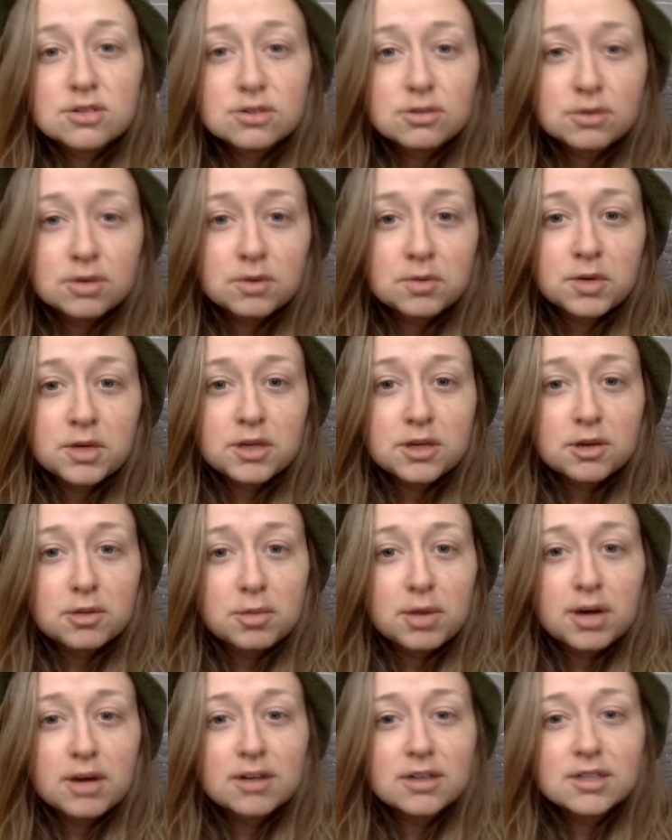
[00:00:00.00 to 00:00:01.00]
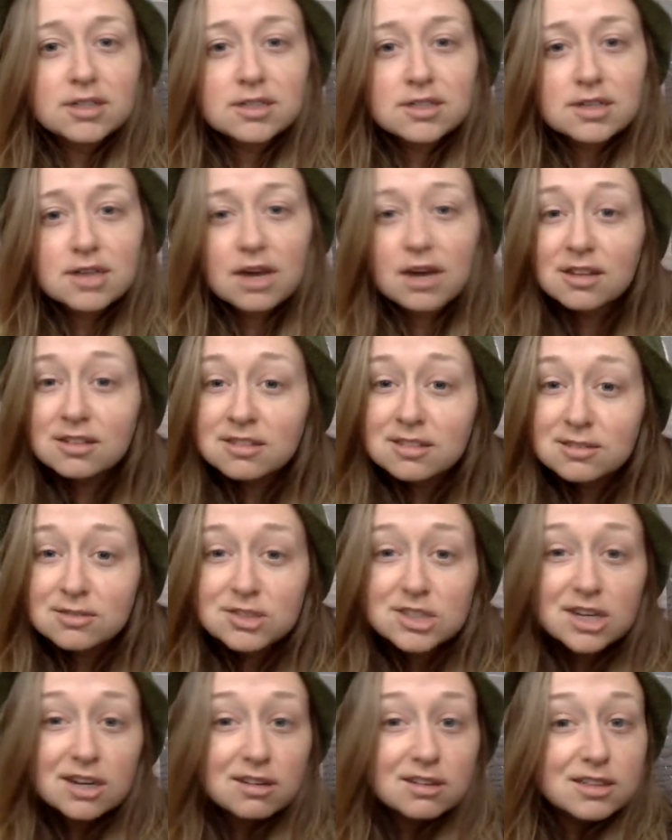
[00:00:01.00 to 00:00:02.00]
doing what your body's kind
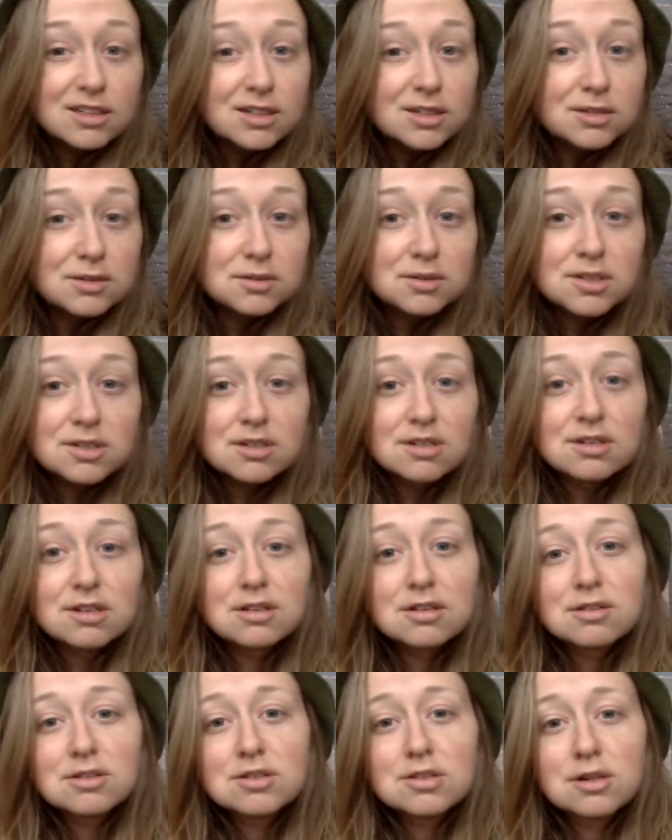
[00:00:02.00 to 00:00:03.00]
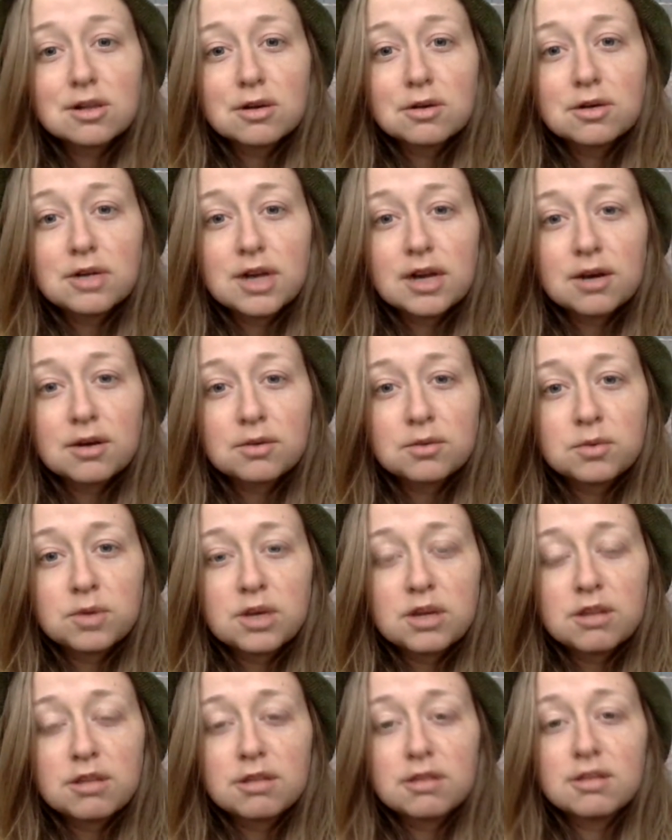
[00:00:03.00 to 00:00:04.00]
of telling you to slow down
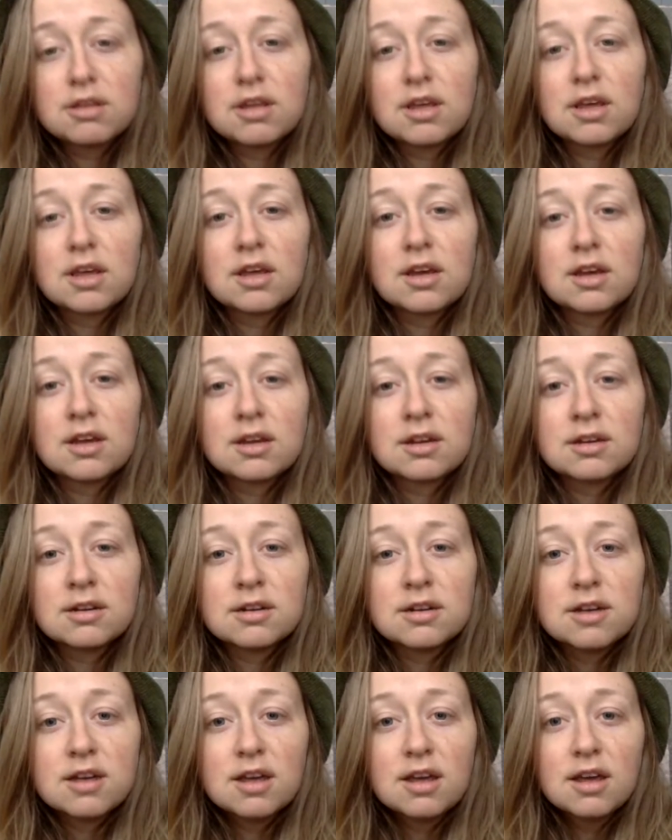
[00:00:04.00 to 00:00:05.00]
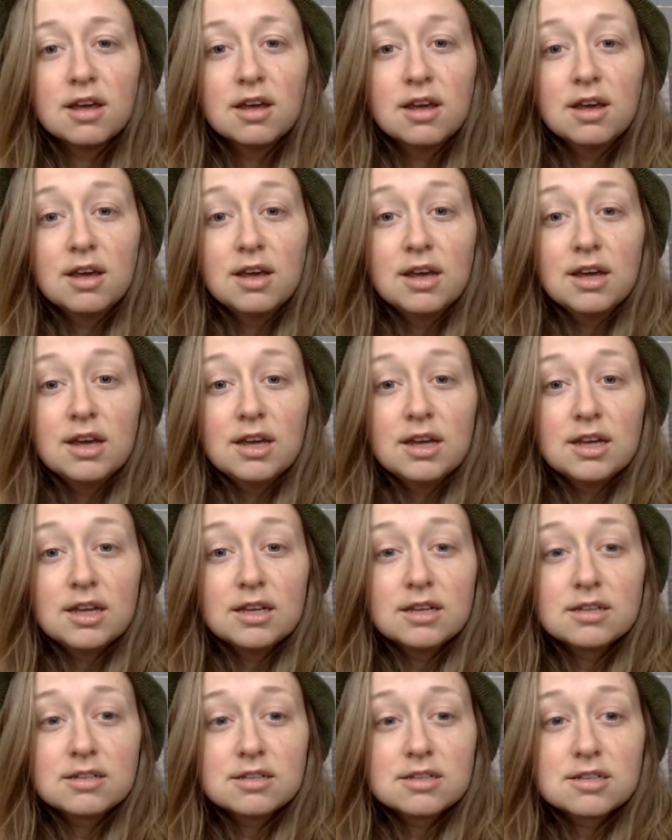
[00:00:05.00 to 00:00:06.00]
with and
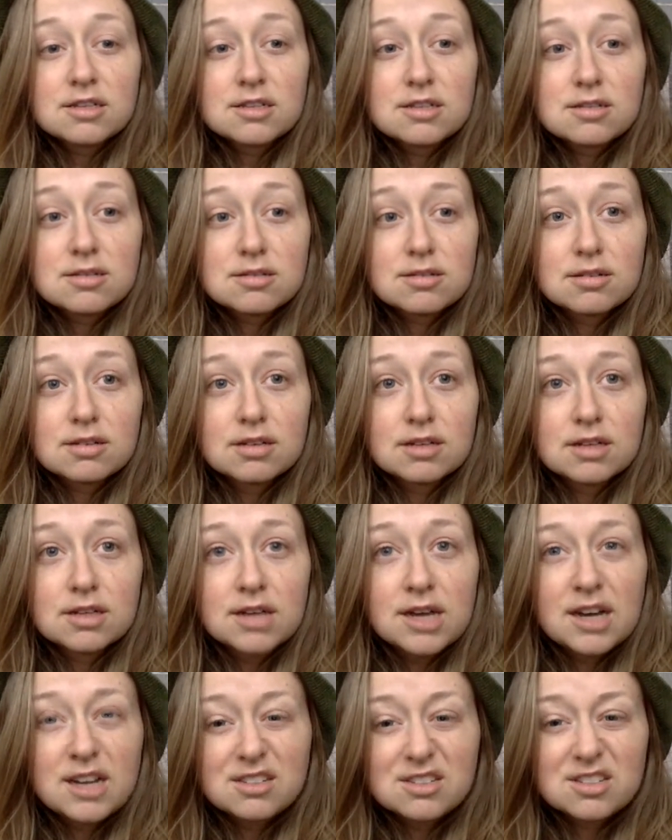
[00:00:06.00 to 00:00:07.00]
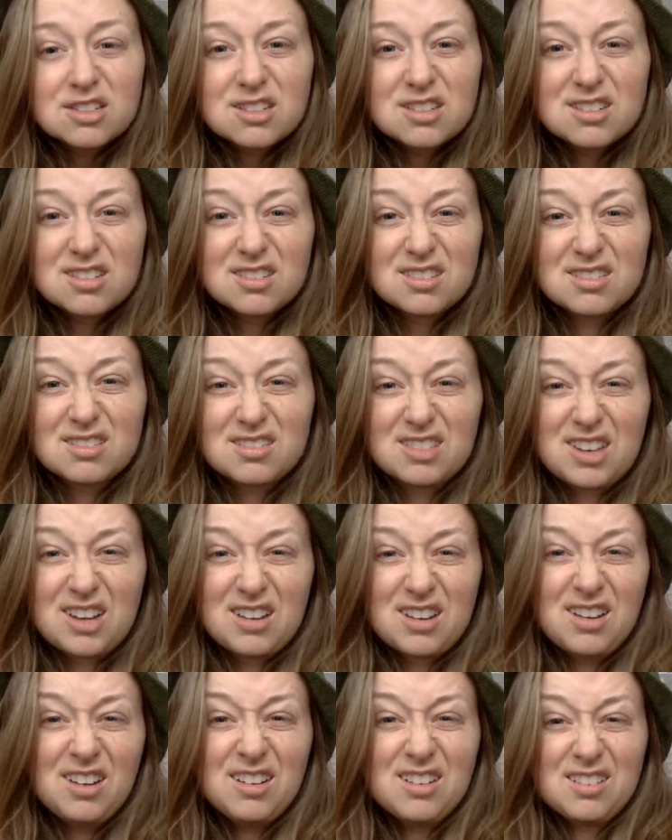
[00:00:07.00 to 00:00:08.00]
it's yeah it's
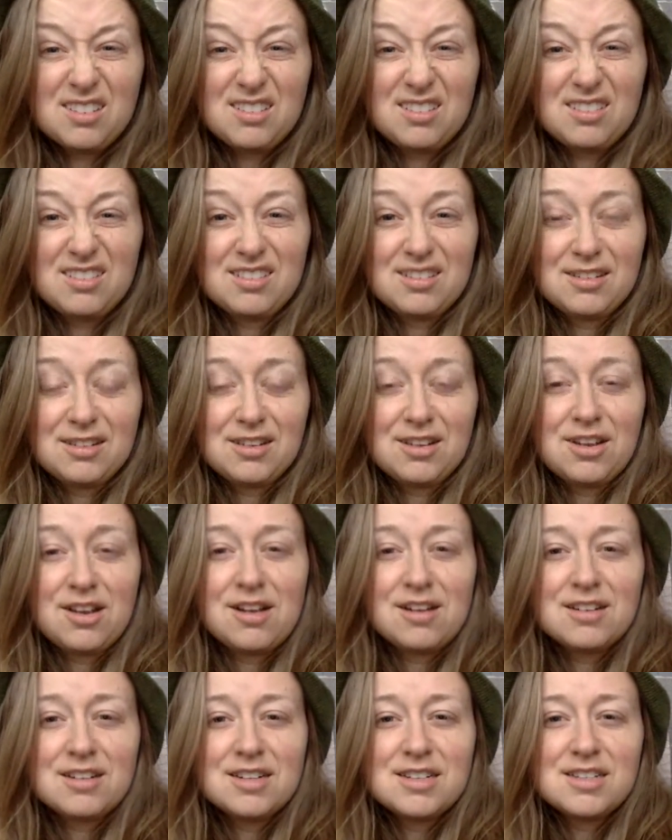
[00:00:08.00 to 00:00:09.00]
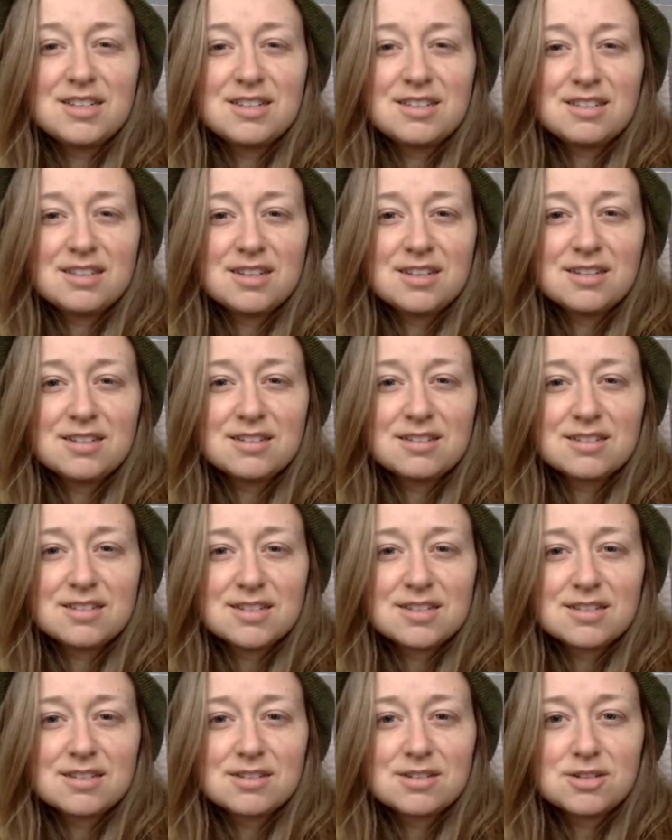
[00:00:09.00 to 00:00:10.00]
kind of not an easy thing to
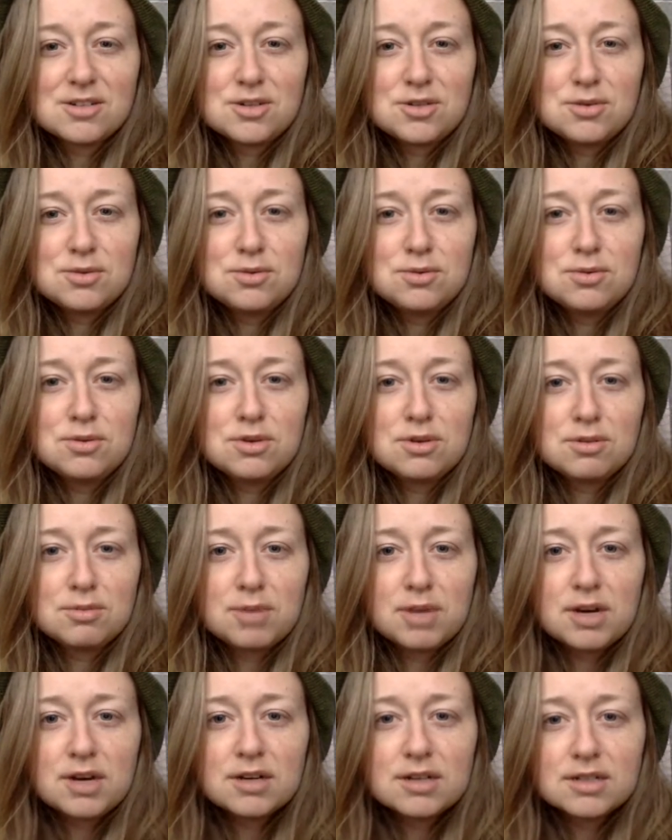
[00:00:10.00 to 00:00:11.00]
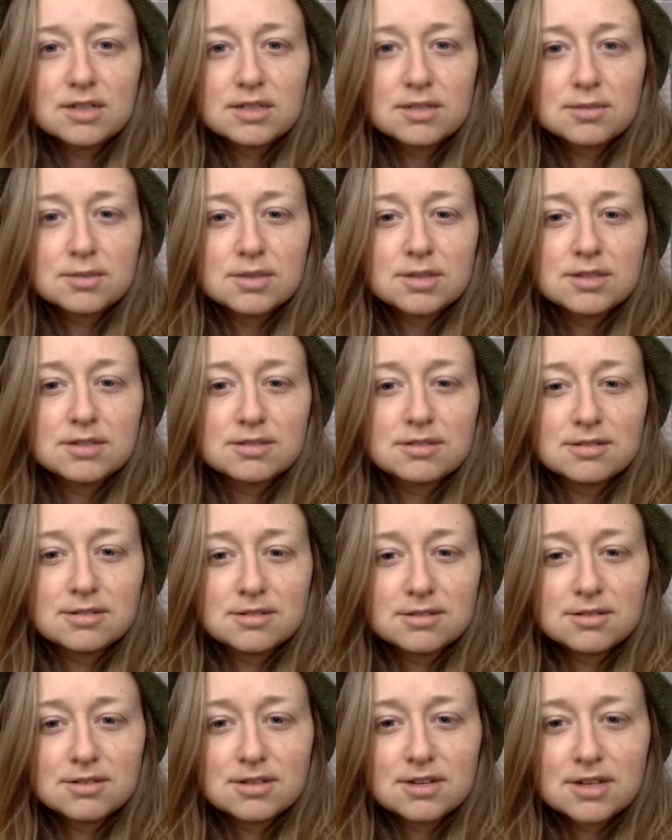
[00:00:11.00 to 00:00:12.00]
listen to your body when
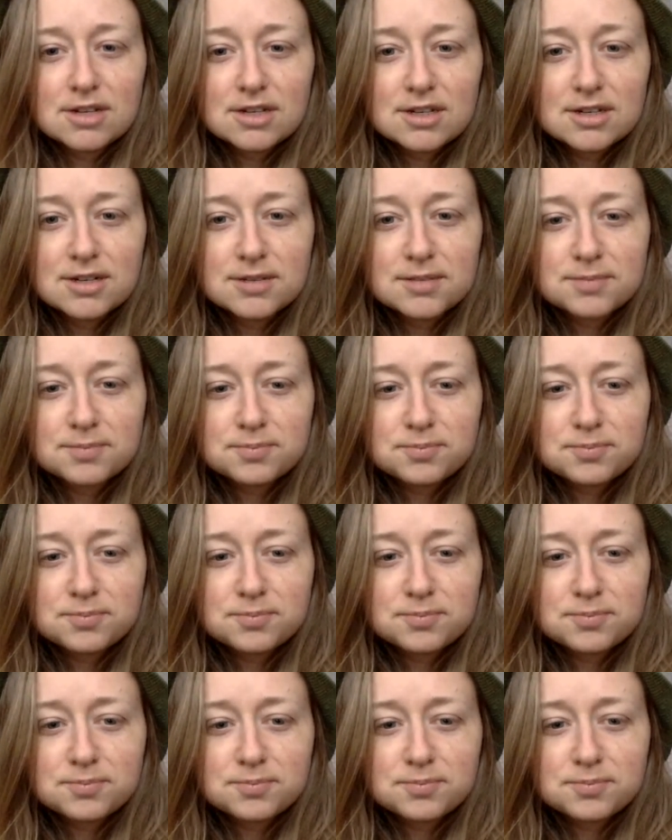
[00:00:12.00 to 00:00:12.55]
uh,